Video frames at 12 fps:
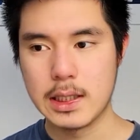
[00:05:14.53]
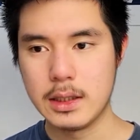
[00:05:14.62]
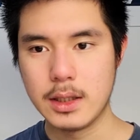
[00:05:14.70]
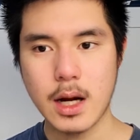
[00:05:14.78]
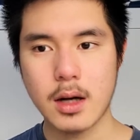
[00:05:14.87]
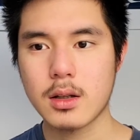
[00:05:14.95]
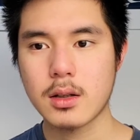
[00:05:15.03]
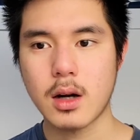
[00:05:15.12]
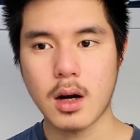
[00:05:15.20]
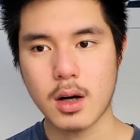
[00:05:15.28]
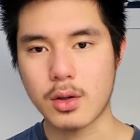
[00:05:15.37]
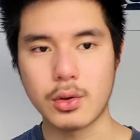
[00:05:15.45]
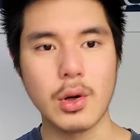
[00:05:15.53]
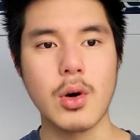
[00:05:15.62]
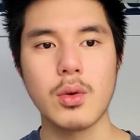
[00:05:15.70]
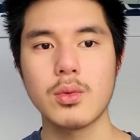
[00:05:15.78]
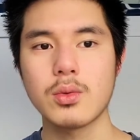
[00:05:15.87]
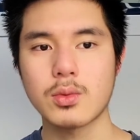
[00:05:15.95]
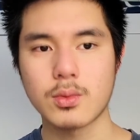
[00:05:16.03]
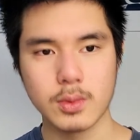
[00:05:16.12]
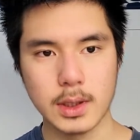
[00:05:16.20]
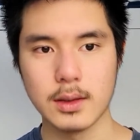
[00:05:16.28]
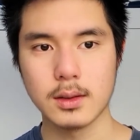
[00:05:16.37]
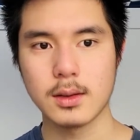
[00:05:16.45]
There are no
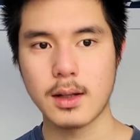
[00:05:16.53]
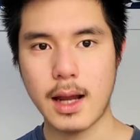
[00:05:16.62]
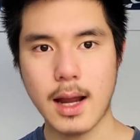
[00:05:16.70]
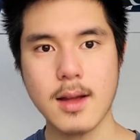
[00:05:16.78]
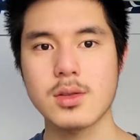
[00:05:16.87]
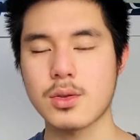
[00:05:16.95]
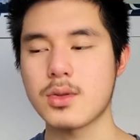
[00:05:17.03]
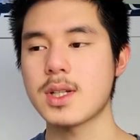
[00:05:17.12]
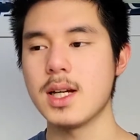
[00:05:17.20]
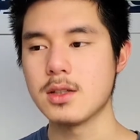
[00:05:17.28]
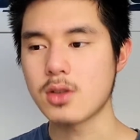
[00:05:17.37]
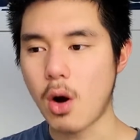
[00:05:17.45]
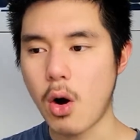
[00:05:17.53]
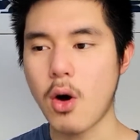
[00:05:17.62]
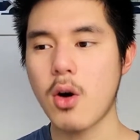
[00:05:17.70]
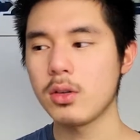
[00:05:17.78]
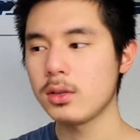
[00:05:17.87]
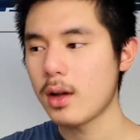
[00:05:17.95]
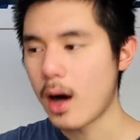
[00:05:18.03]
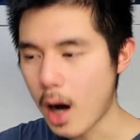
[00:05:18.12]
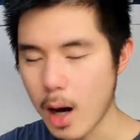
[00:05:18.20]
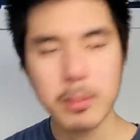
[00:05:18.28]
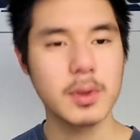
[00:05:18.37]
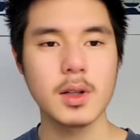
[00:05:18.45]
real answers. It's all
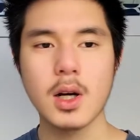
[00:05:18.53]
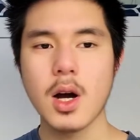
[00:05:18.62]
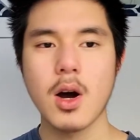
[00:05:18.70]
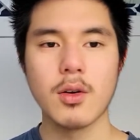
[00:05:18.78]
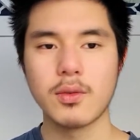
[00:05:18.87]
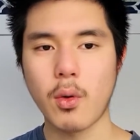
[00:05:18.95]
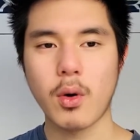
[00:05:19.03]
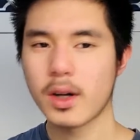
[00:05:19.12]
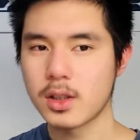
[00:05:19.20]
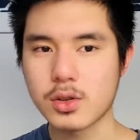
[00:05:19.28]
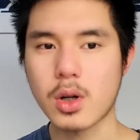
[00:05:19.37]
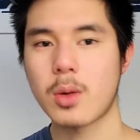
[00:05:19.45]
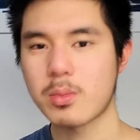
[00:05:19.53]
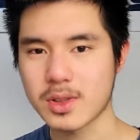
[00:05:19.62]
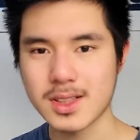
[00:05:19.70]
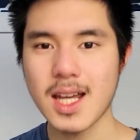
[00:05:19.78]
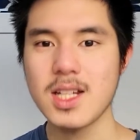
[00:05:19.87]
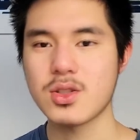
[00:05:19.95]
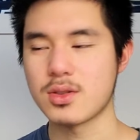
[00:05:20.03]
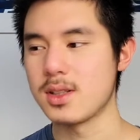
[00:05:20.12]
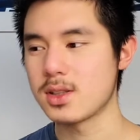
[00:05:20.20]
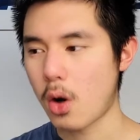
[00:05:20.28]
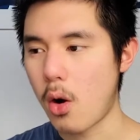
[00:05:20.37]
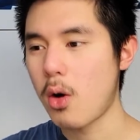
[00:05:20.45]
up for interpretation.
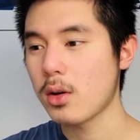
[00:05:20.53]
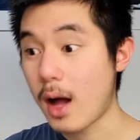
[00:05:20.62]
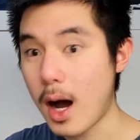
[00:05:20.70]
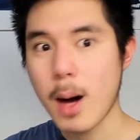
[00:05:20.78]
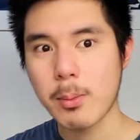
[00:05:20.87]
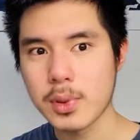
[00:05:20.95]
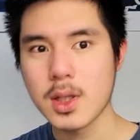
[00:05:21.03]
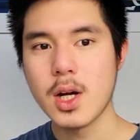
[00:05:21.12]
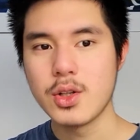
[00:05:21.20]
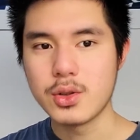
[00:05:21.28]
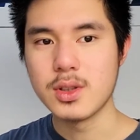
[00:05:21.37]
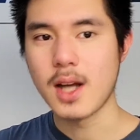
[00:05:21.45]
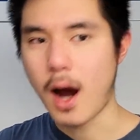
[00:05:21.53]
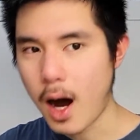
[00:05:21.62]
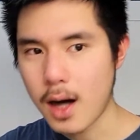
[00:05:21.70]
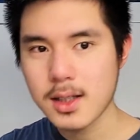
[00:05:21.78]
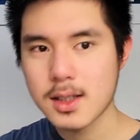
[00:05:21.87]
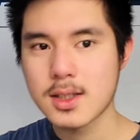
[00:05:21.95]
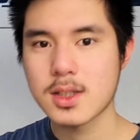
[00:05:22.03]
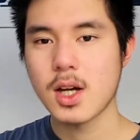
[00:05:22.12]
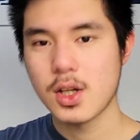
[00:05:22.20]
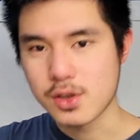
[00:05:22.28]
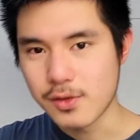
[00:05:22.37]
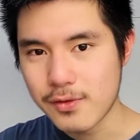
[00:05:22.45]
It's all up to the audience
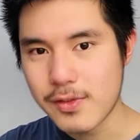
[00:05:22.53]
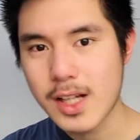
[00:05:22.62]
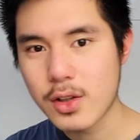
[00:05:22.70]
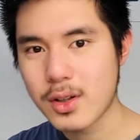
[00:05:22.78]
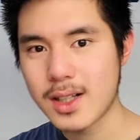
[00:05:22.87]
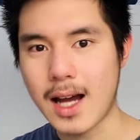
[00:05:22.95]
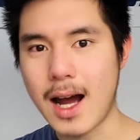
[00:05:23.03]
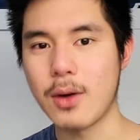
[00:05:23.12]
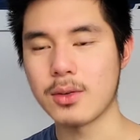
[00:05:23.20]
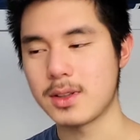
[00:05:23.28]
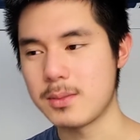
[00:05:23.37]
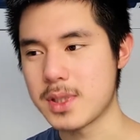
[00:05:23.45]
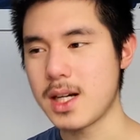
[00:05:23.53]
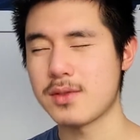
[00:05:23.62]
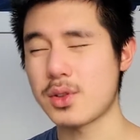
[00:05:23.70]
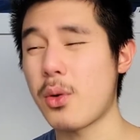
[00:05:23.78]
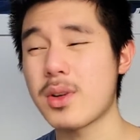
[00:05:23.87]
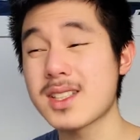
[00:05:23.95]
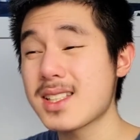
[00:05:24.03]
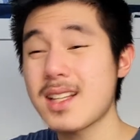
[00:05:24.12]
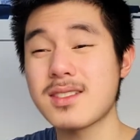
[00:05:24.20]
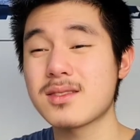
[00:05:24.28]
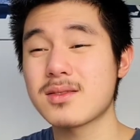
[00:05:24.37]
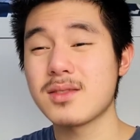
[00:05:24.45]
to figure it out themselves. Or
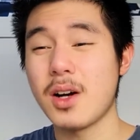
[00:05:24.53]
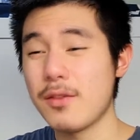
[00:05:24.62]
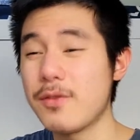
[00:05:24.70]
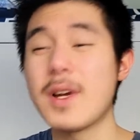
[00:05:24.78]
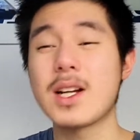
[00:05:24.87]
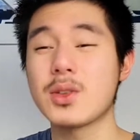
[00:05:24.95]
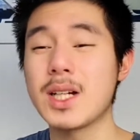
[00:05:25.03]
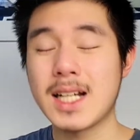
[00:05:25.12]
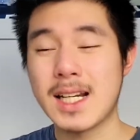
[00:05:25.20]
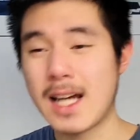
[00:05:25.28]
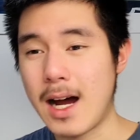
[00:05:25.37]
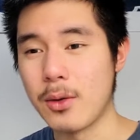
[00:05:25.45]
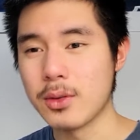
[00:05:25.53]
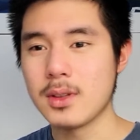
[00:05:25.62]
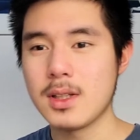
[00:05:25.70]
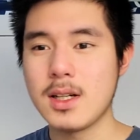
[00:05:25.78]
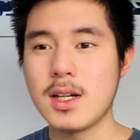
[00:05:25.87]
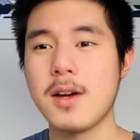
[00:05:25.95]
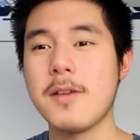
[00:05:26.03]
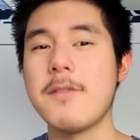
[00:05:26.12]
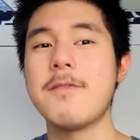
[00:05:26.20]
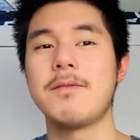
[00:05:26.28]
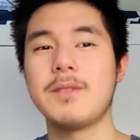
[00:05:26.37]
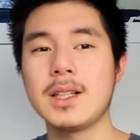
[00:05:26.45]
instead of figuring it out,
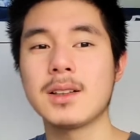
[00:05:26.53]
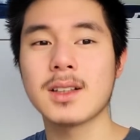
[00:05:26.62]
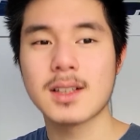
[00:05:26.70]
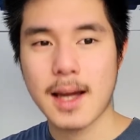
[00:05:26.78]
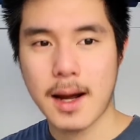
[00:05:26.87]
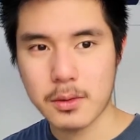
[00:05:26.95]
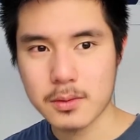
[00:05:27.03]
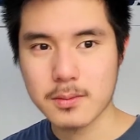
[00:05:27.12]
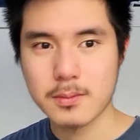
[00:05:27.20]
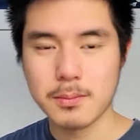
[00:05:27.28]
feel it out.